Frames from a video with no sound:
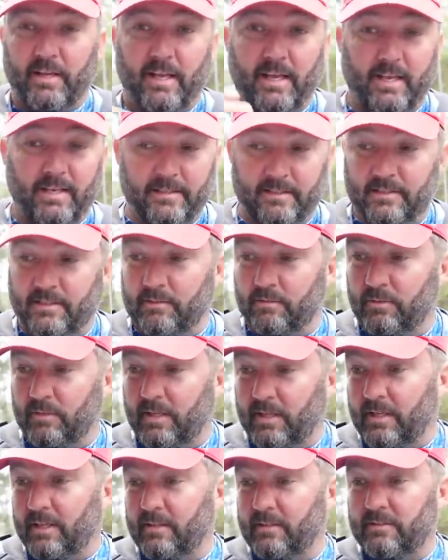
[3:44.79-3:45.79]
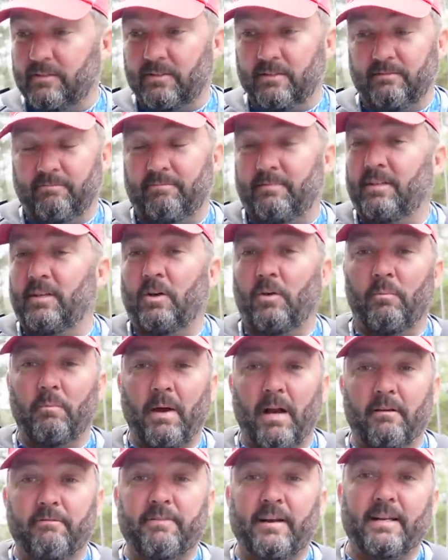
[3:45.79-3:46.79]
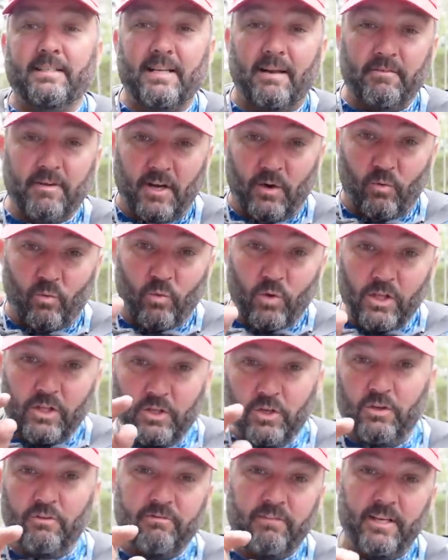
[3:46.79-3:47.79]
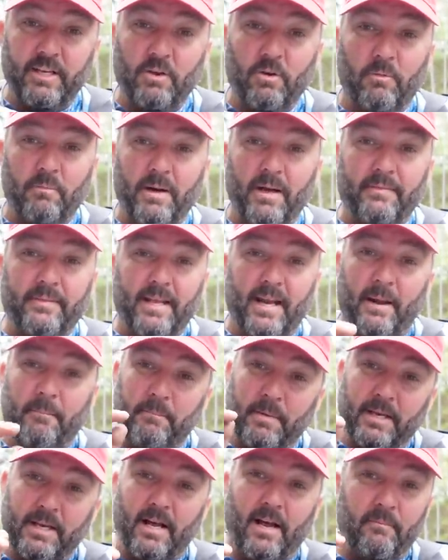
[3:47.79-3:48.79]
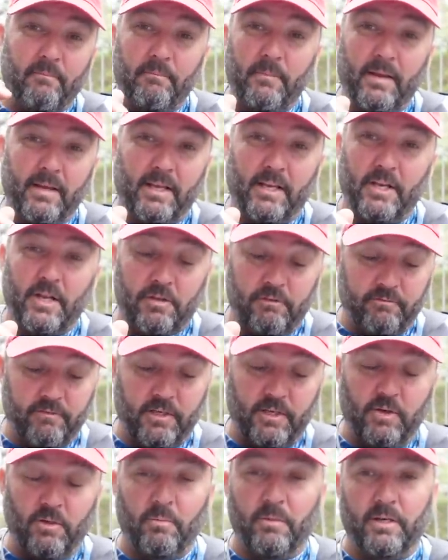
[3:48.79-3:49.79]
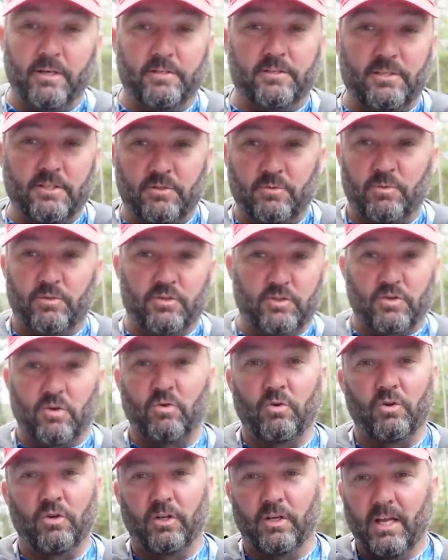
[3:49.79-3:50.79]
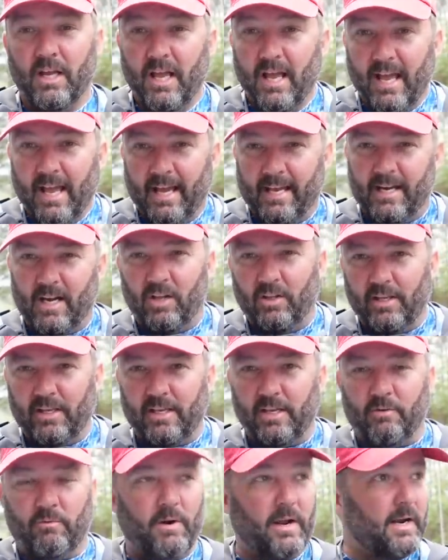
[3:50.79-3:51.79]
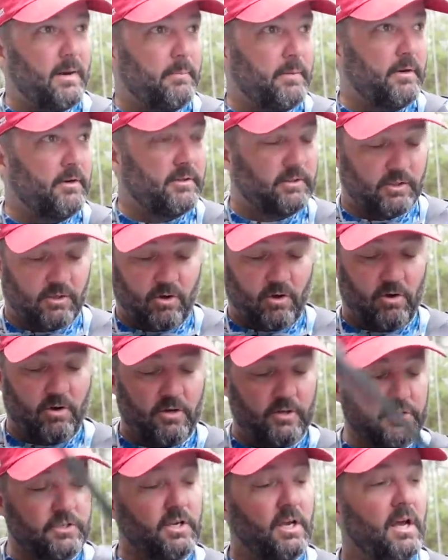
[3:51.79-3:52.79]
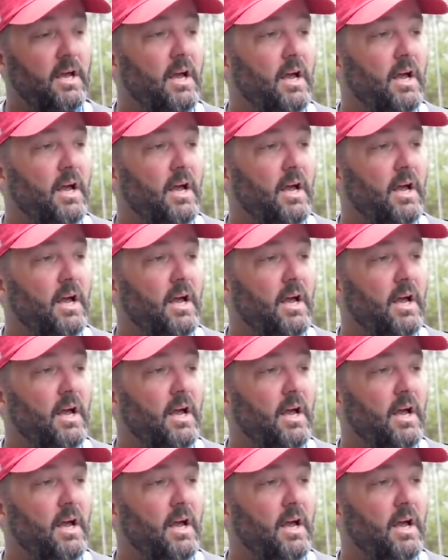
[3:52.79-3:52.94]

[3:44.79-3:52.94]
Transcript: And, and you know, matter of fact, I've got a really good video about that. I may not make another video because this one's so good and I'll link it right up here in the cards.